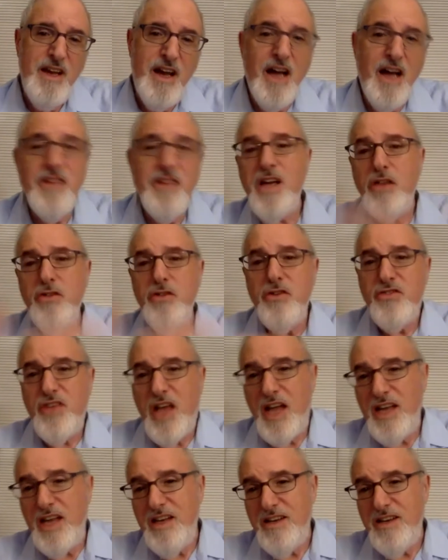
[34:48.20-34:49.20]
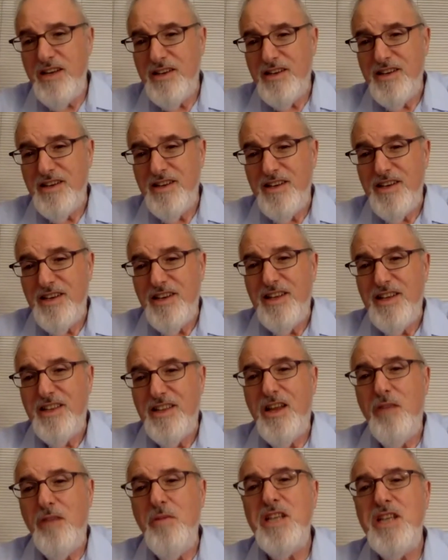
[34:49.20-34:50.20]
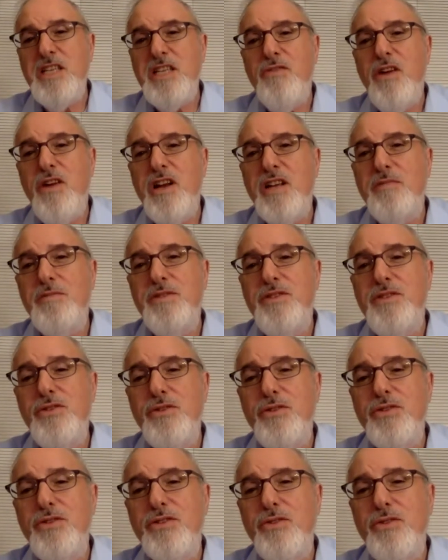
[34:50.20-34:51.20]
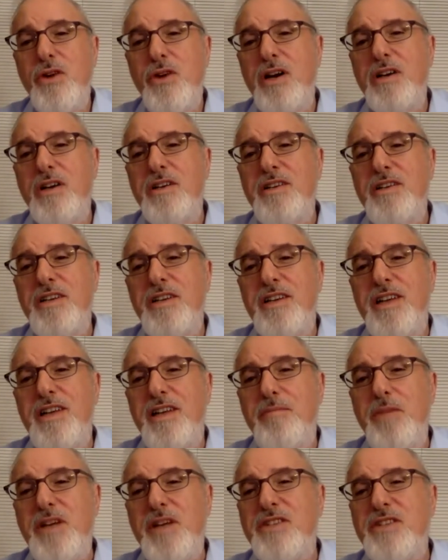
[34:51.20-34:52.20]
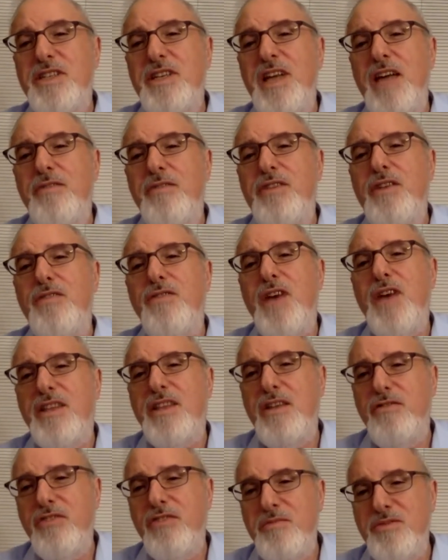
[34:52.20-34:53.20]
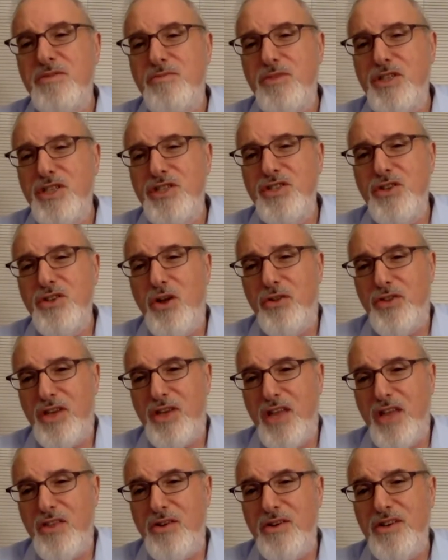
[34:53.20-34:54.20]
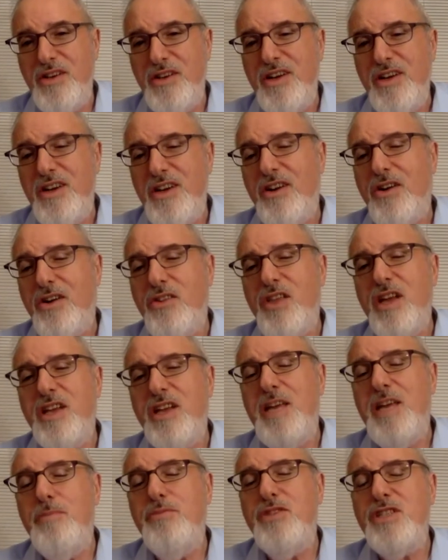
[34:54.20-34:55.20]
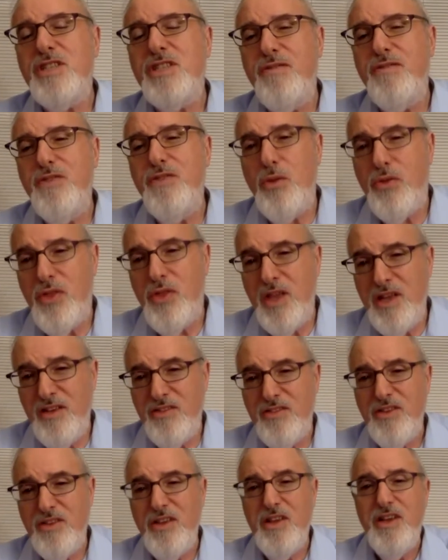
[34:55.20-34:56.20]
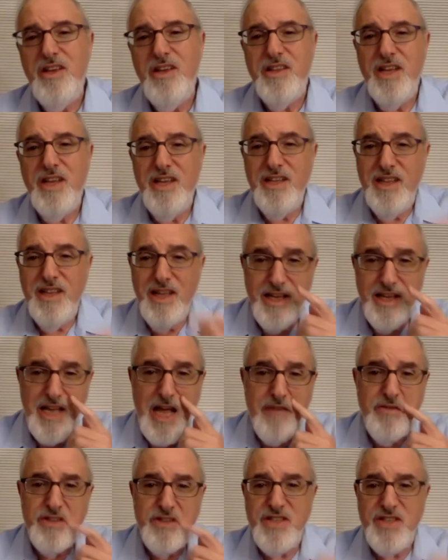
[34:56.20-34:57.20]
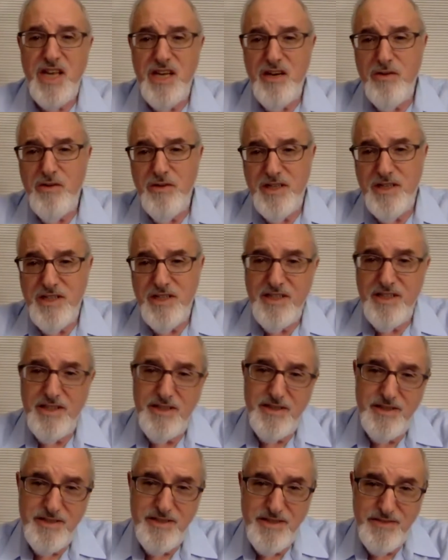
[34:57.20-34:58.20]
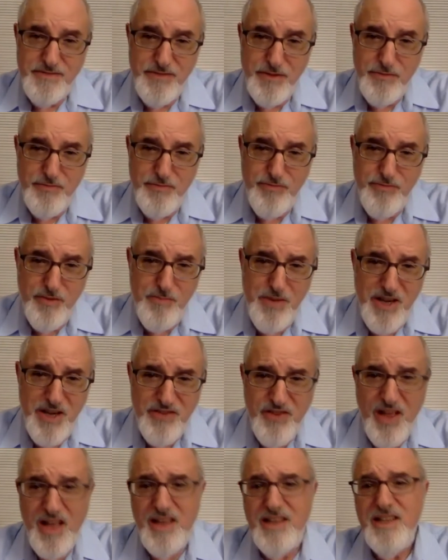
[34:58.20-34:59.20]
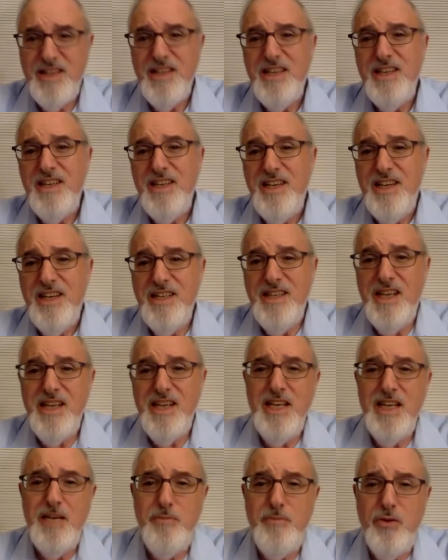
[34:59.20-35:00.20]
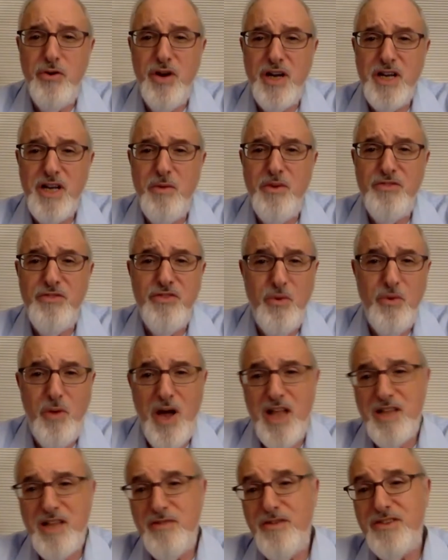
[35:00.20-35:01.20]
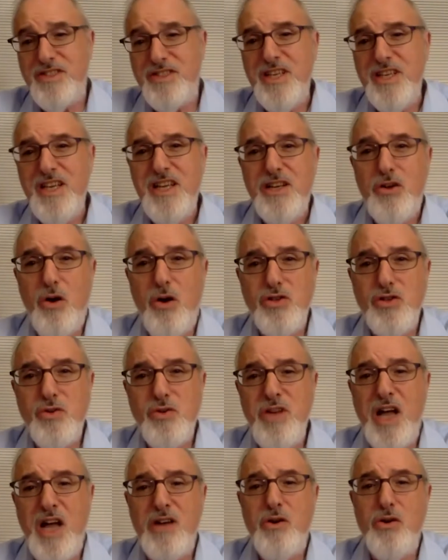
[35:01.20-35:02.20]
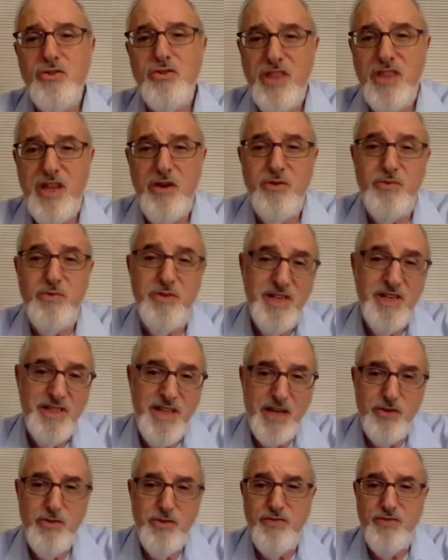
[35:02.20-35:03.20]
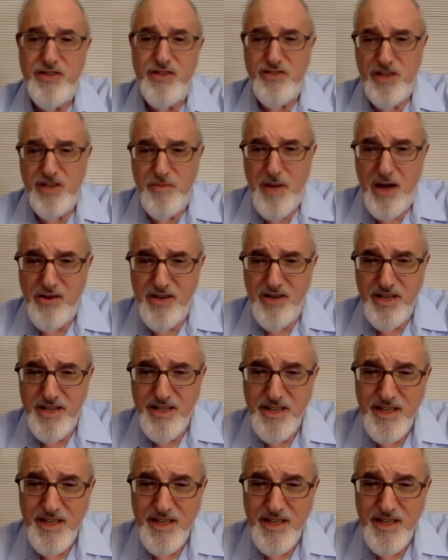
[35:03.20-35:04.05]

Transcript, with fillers: On the other side, there are many Sephardic Jews who are basically have defected from religion altogether, or they keep just a few things. They, they have a Seder uh, for, for Pesach, and they eat a bureka once in a while. If it's kosher or not kosher, they don't not too fussy about it.